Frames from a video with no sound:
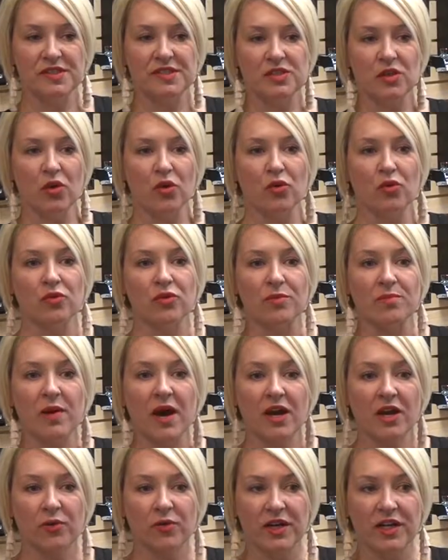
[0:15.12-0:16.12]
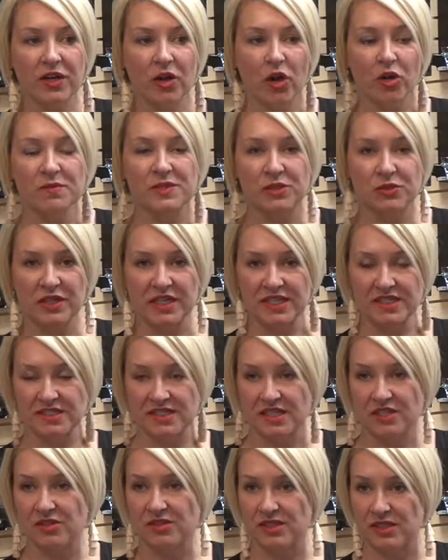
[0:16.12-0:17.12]
So the market ready homes are
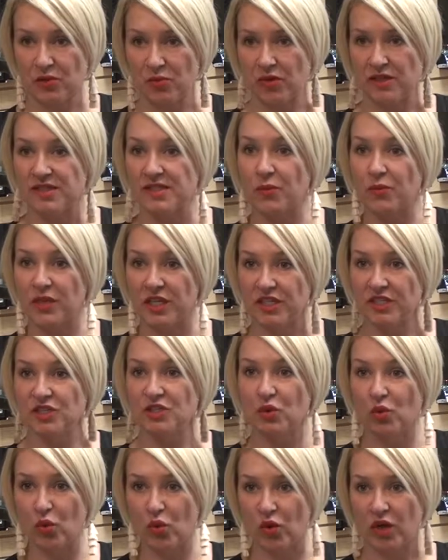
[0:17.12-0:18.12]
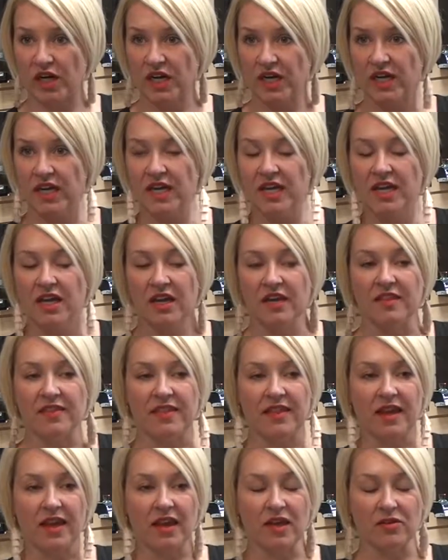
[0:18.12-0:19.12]
easy because they're ones that we can tour.
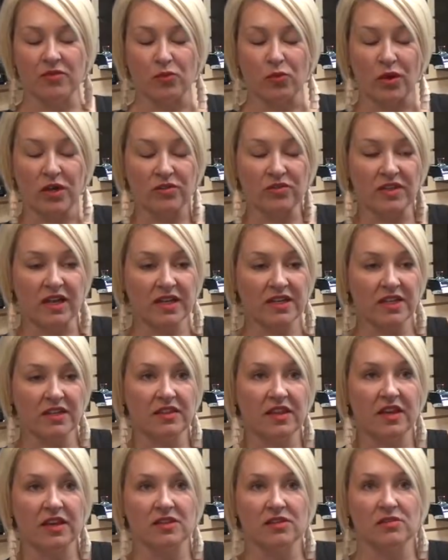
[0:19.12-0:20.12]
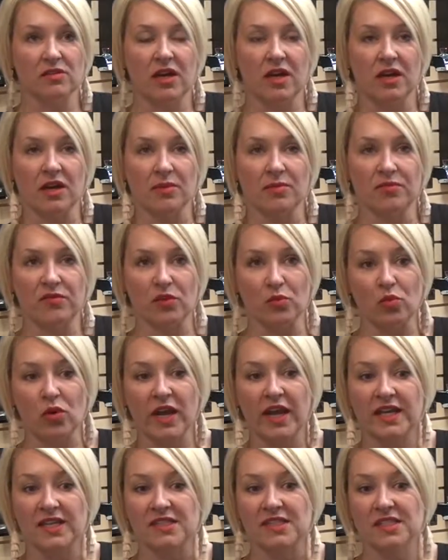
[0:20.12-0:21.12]
That we're lucky that from
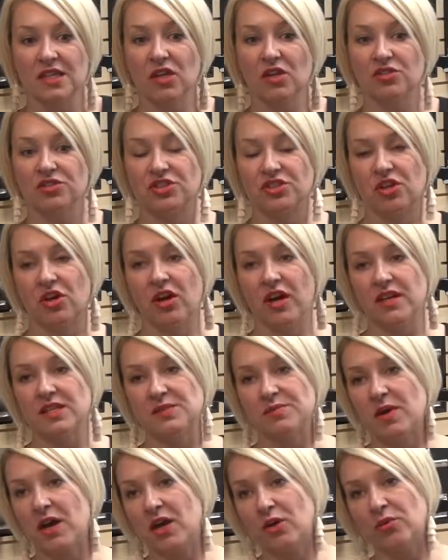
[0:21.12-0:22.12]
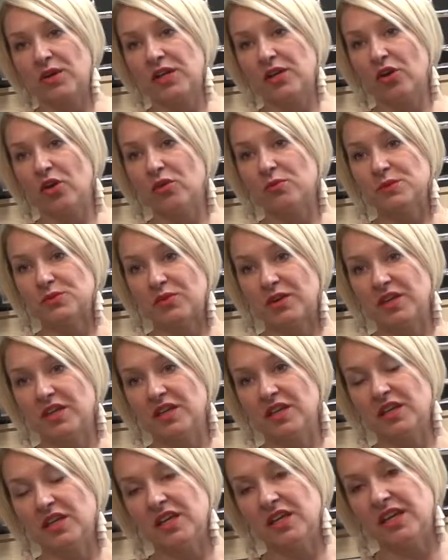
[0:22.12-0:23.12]
what I can tell, Shaw has market ready homes
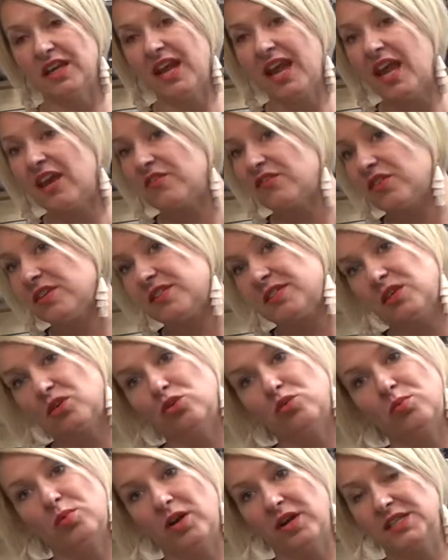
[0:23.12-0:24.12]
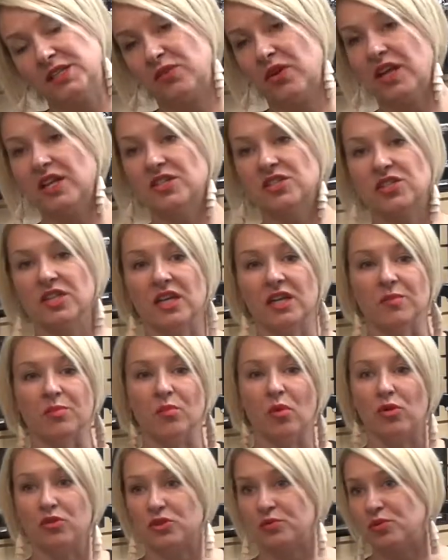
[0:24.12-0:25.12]
ready in every single price range
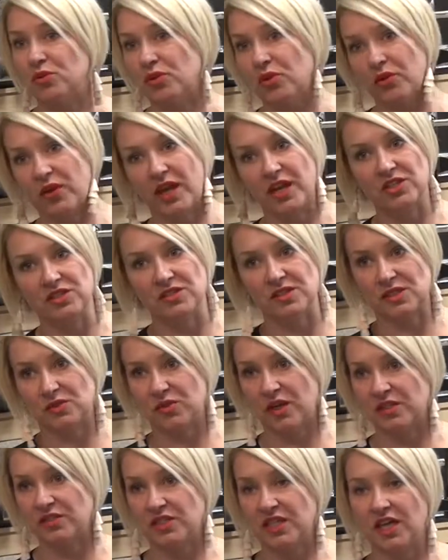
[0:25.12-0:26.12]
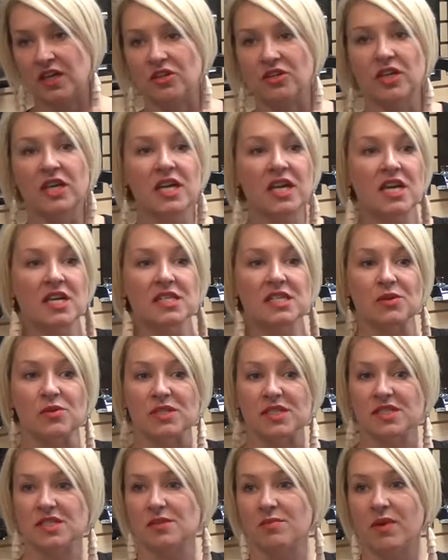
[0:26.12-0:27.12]
in multiple locations around town. So
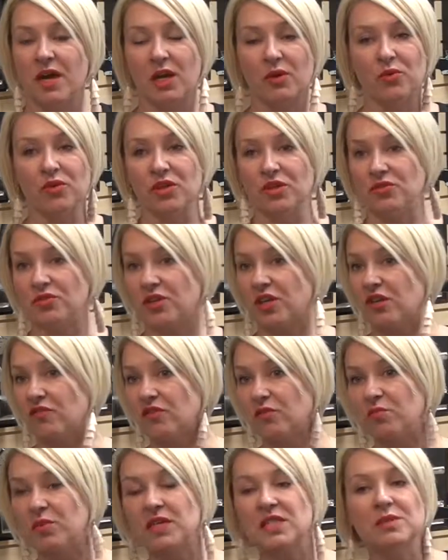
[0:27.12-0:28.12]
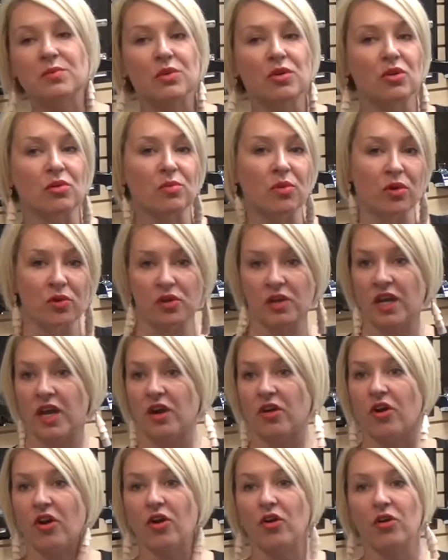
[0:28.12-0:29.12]
it doesn't matter whether you're looking for Bixby or Broken
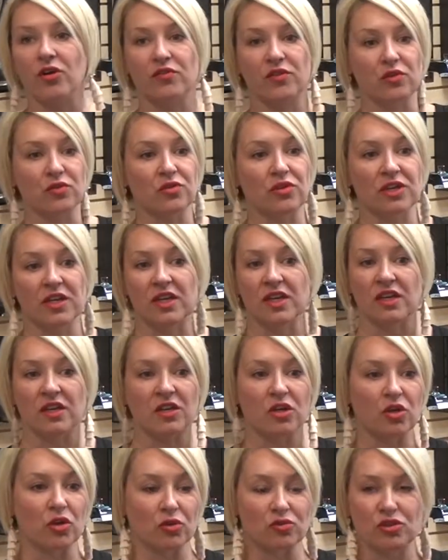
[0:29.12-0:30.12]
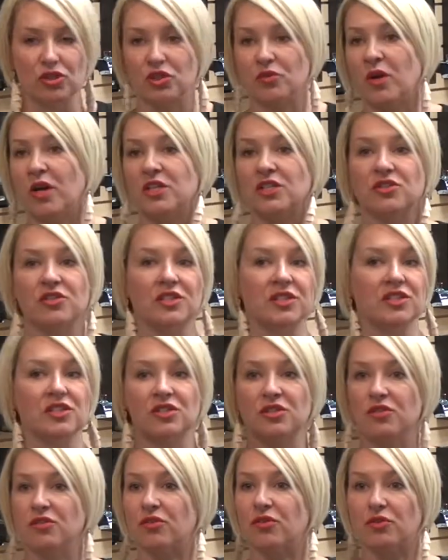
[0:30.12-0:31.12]
Arrow. If you're looking, 200
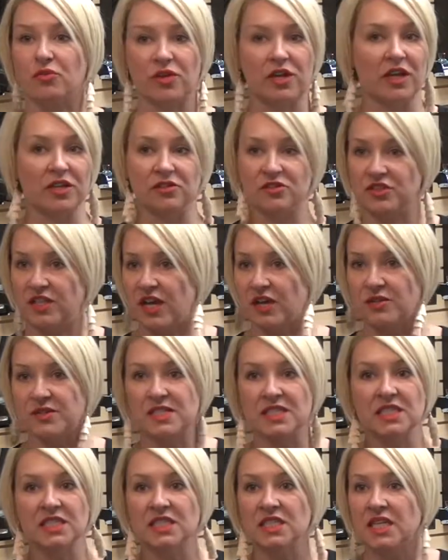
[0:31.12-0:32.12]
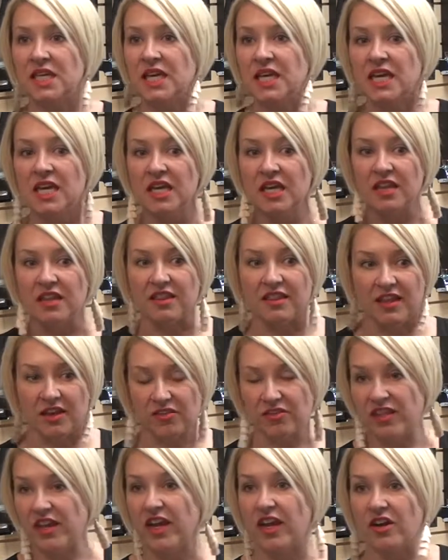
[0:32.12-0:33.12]
to 300,000,
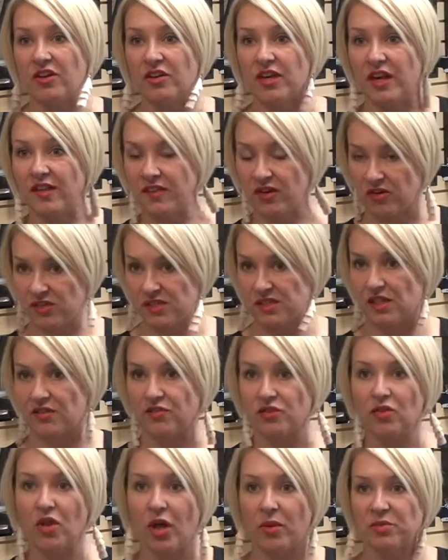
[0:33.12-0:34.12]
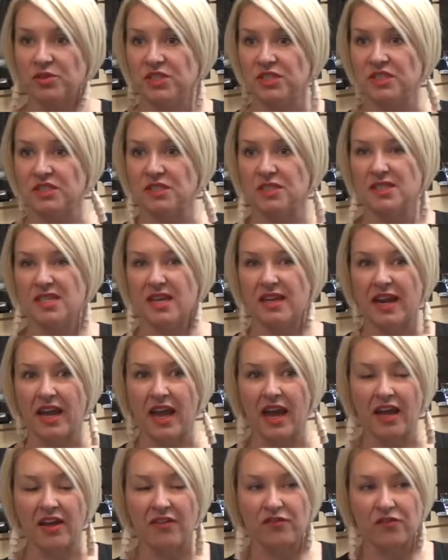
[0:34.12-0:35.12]
they're there, and there are several options. And
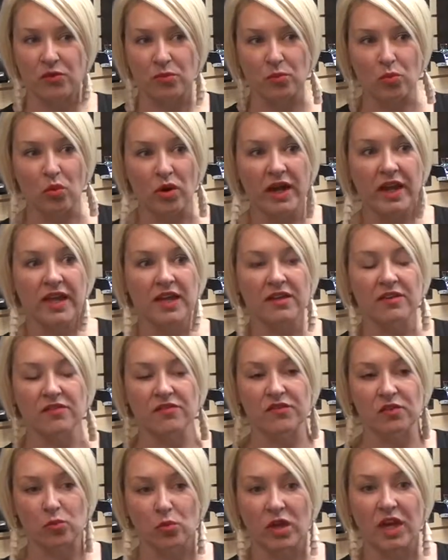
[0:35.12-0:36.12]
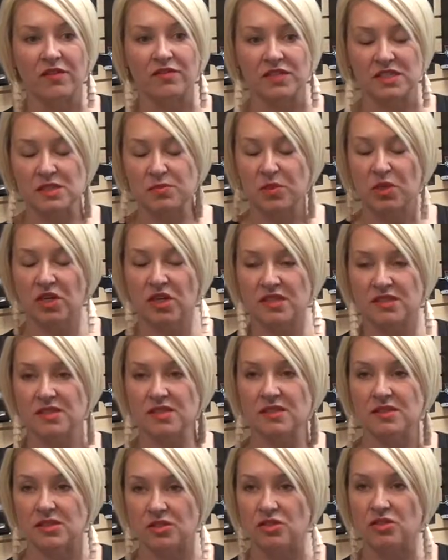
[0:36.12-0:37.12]
from what I've experienced,
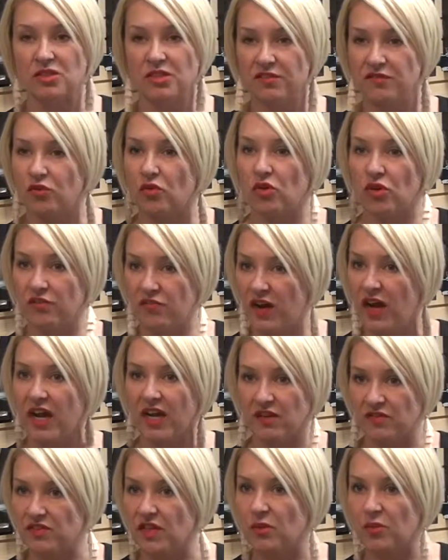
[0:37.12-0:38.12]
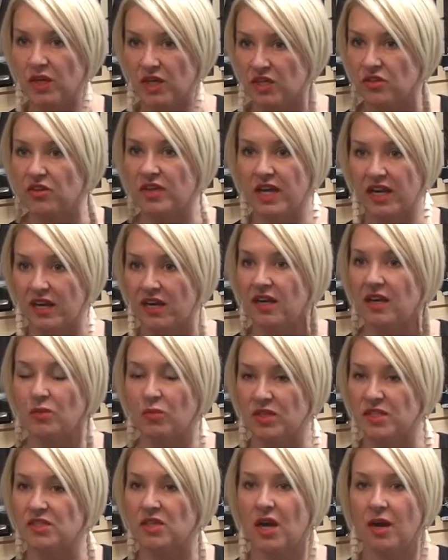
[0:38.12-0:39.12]
there's usually 4 or 5 that we can look at any
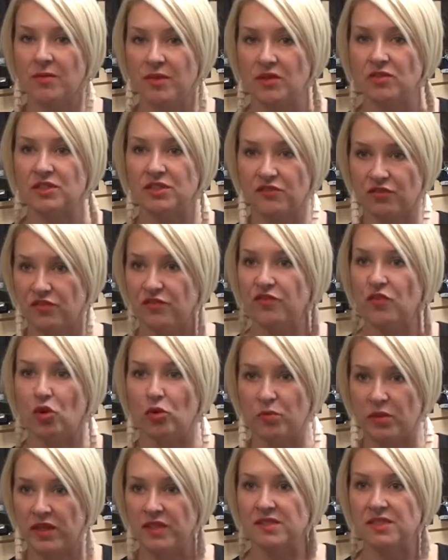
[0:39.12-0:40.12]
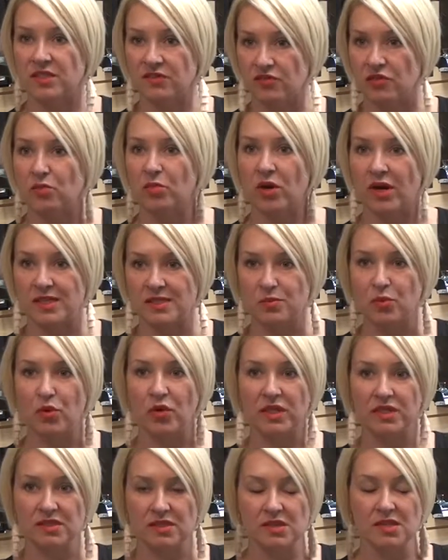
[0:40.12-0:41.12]
one time. There are different floor plans, different price
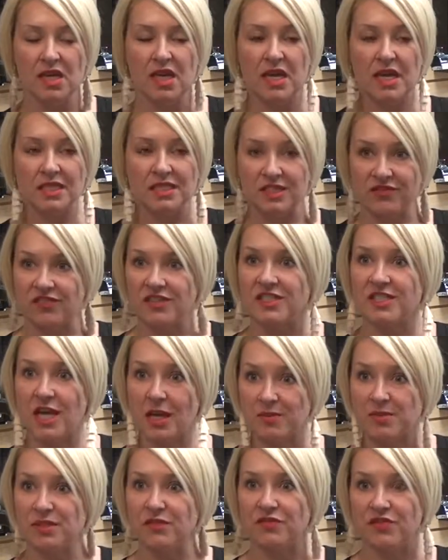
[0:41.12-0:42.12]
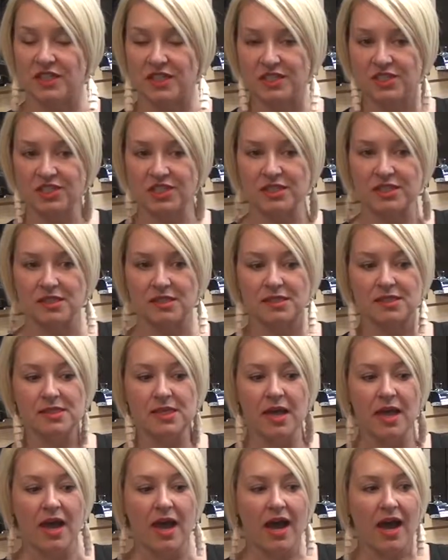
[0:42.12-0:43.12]
points, different types of finishes.
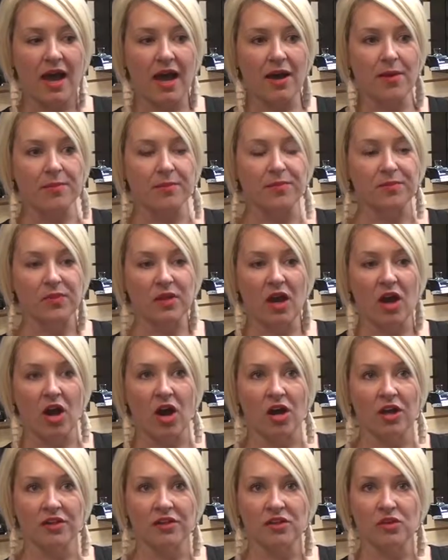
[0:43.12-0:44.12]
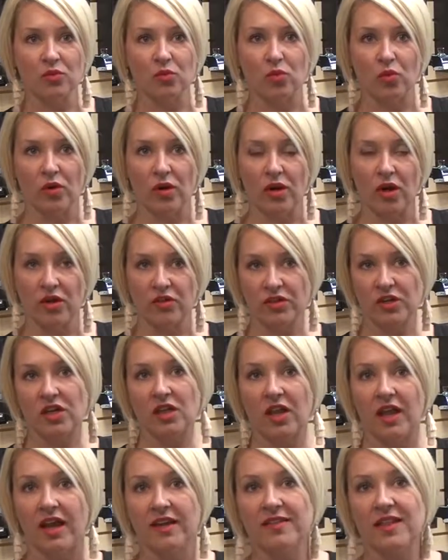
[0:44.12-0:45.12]
On the
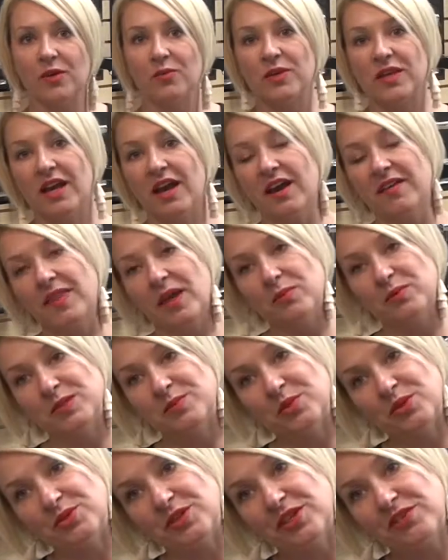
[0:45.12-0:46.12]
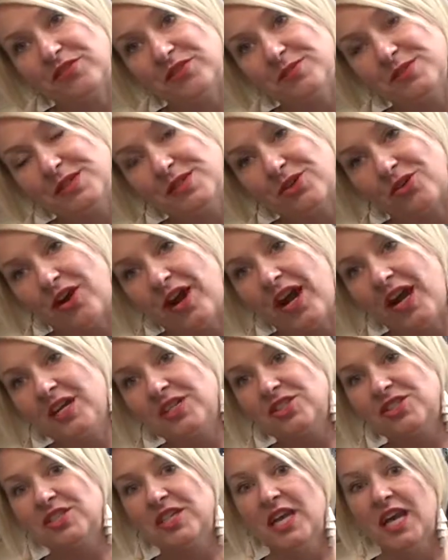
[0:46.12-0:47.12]
client that we had that was building from
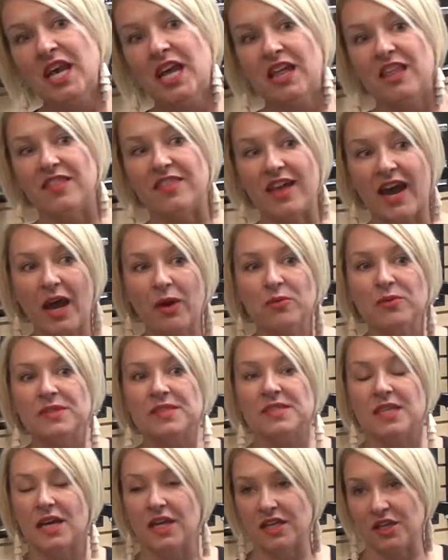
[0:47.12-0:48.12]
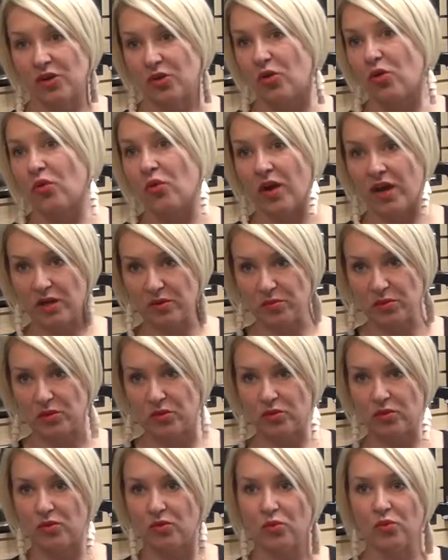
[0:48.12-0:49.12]
scratch, that was
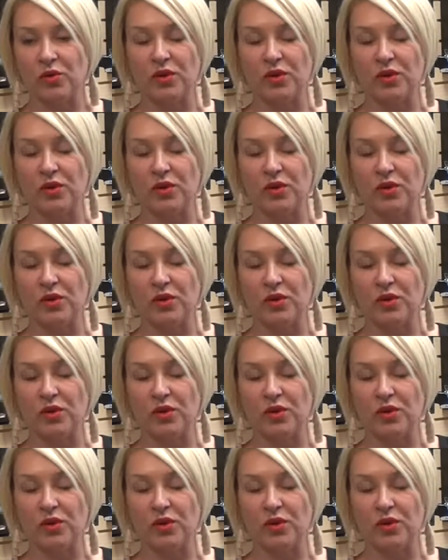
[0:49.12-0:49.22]
incredible.